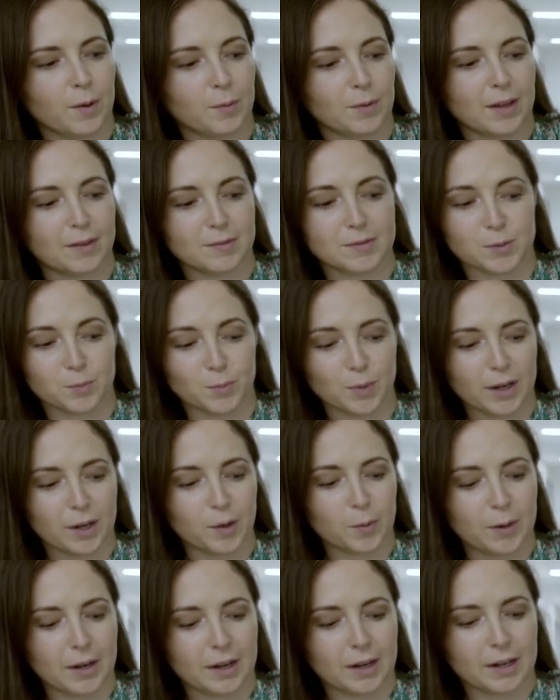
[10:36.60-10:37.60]
We have some
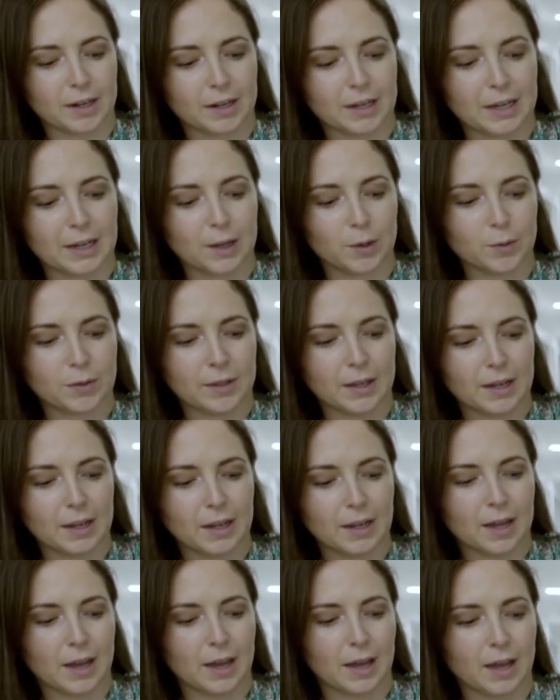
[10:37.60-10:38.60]
workwear
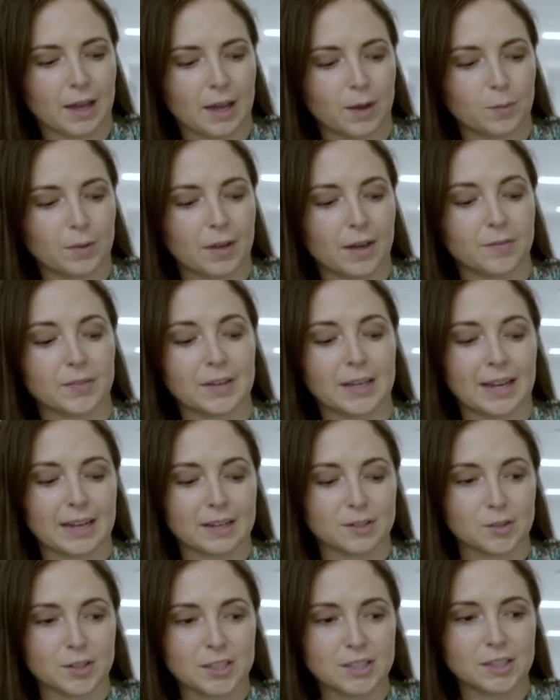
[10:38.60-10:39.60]
clothing. We have an
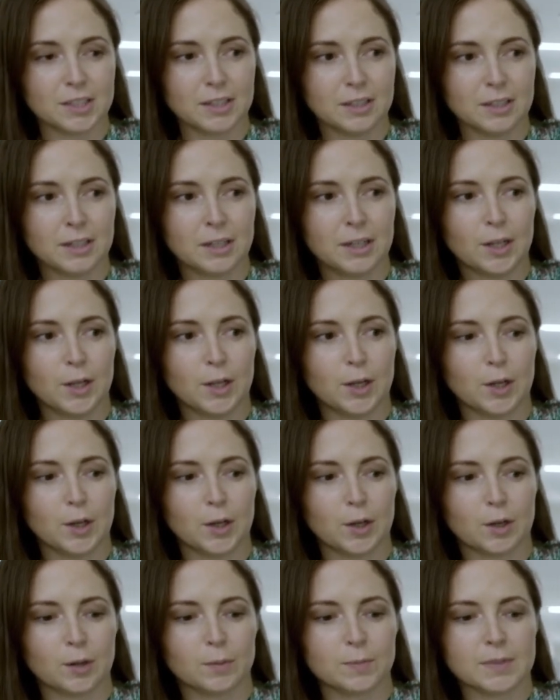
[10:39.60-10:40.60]
electrician
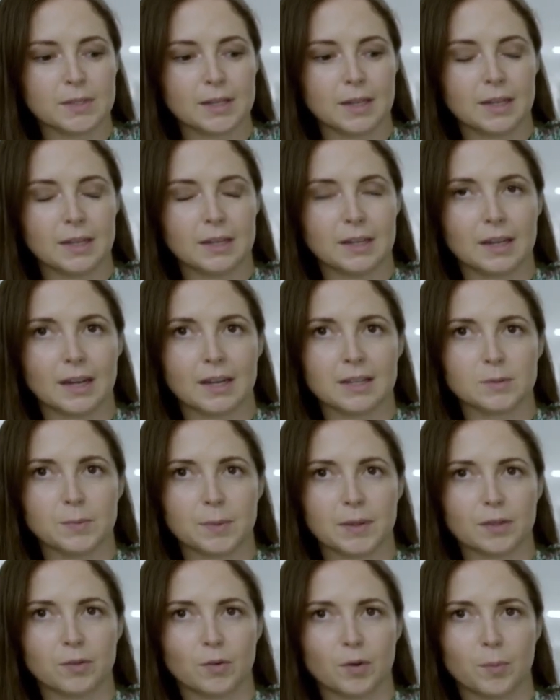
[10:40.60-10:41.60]
who comes in and has
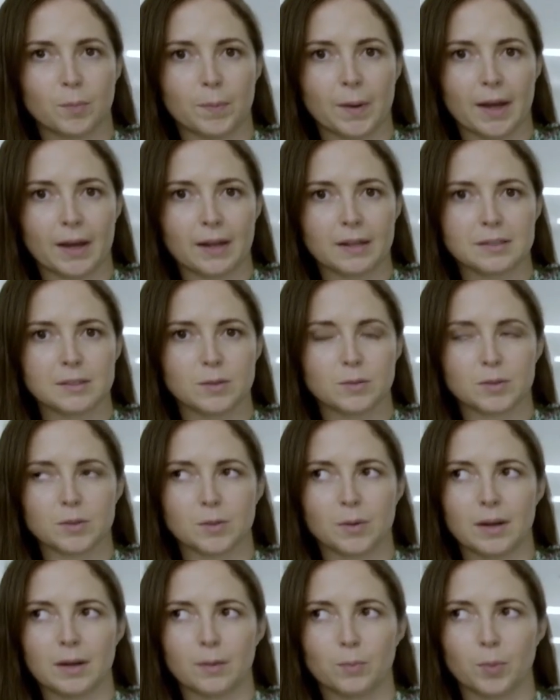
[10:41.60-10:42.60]
been thrown back, so it's
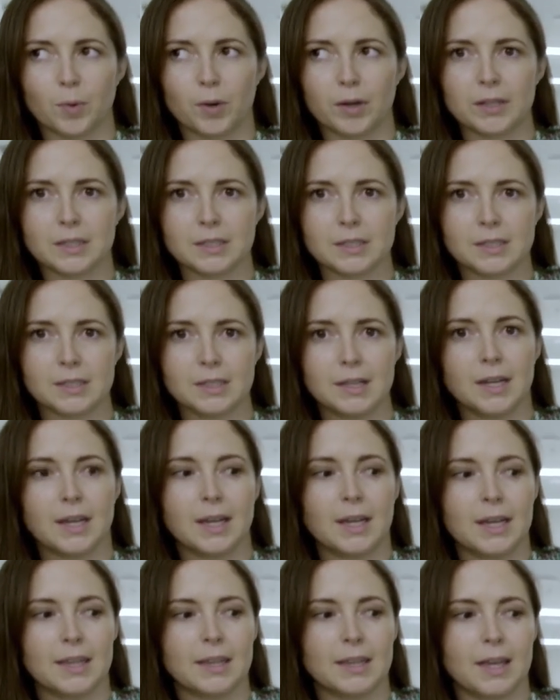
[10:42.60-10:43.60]
quite important
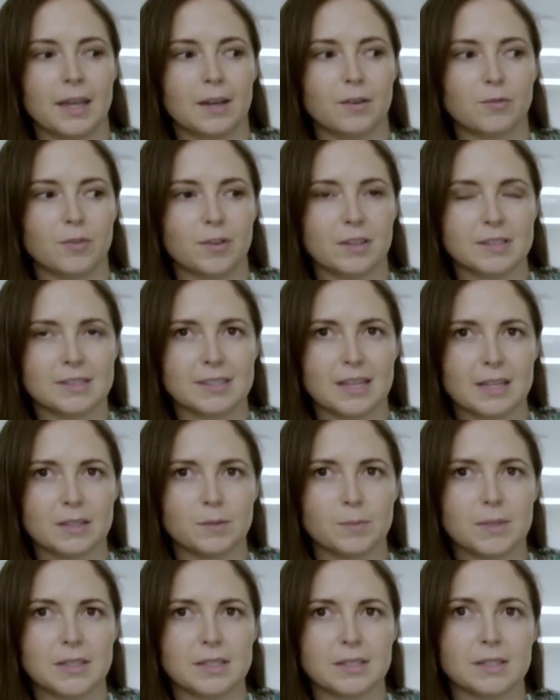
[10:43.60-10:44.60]
that a full
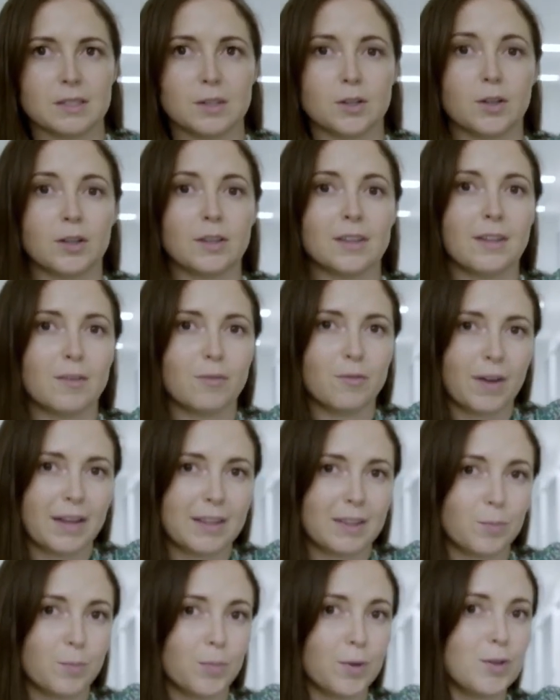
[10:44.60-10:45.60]
assessment is done. They
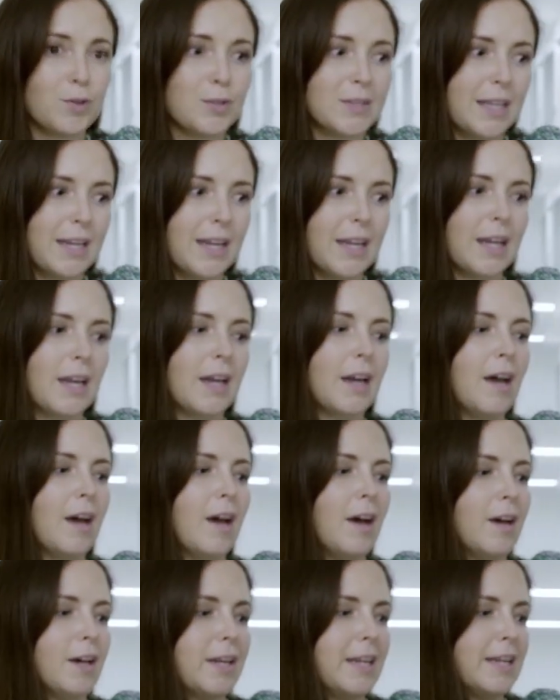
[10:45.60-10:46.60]
find the bruising
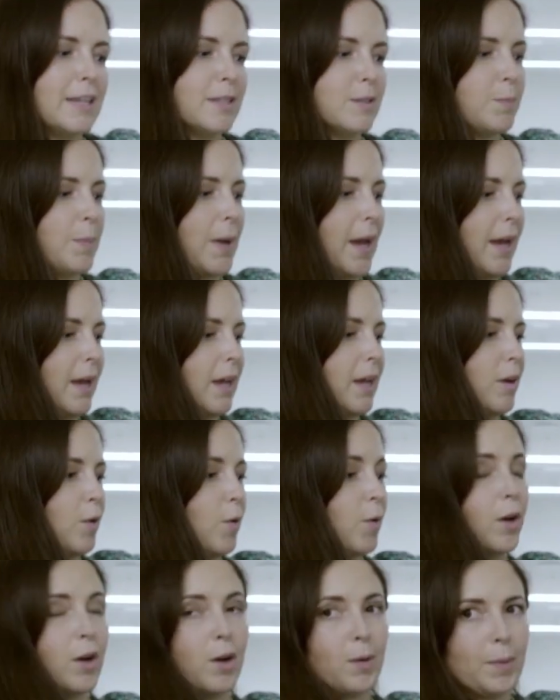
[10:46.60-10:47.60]
on his back
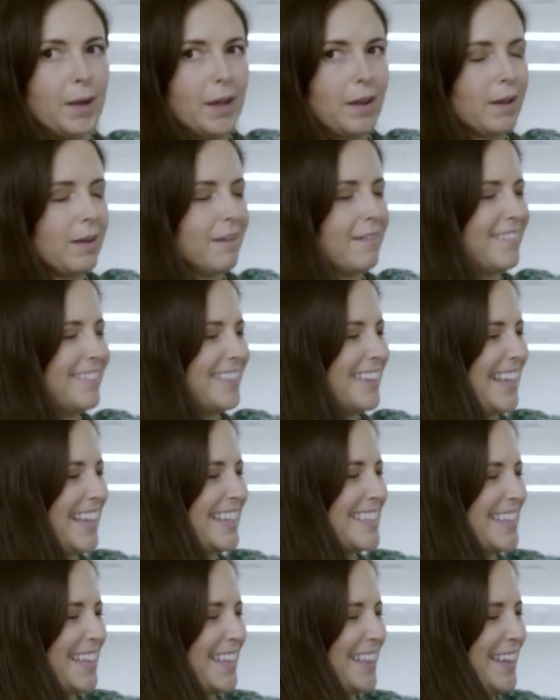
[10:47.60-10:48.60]
or her back,
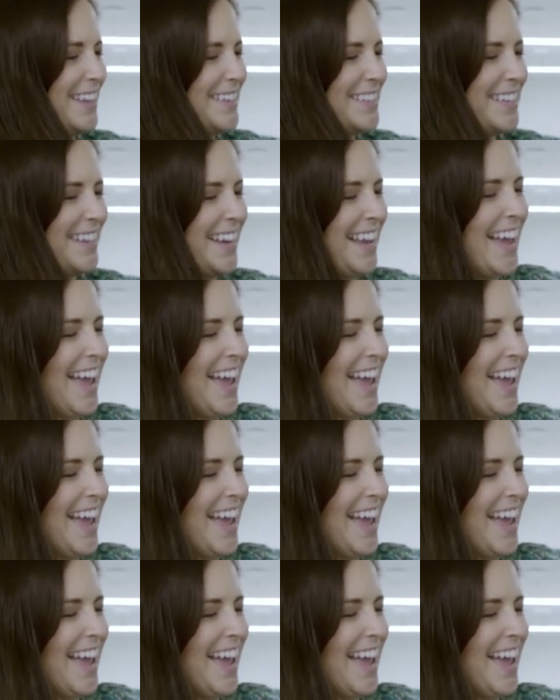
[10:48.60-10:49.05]
things like that.